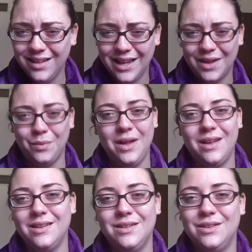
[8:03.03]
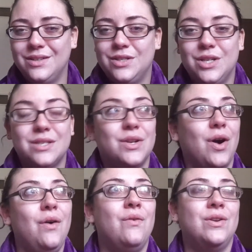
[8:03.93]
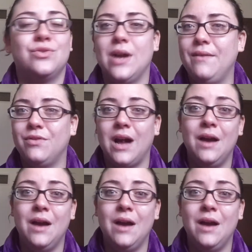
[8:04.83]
Like, we can just go and travel.